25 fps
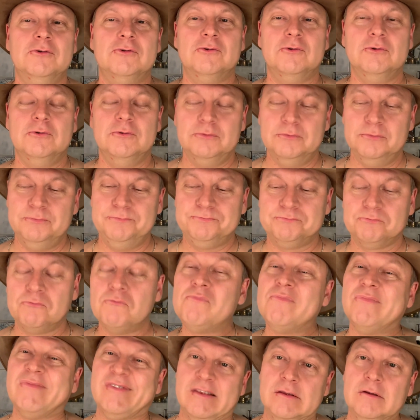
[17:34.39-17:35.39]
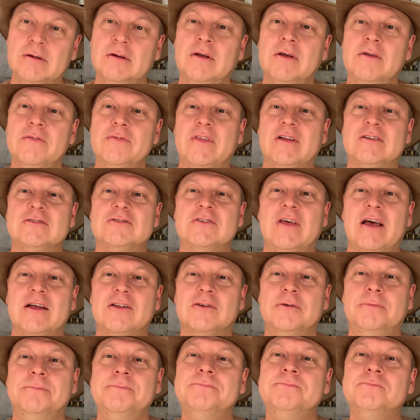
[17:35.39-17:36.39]
So that's
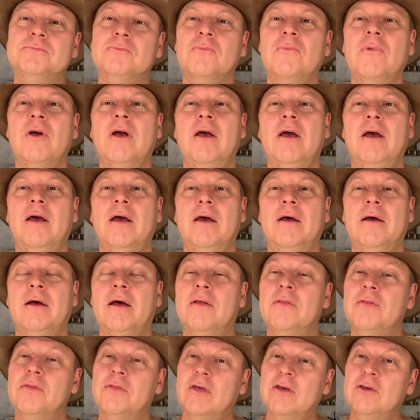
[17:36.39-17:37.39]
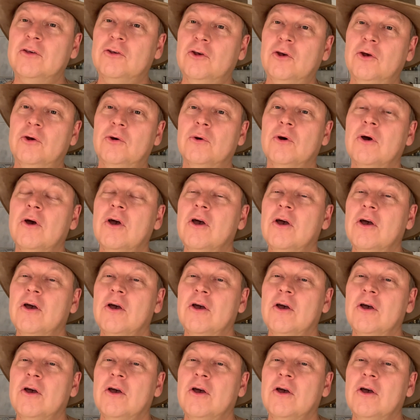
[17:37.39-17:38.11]
that. And thank you,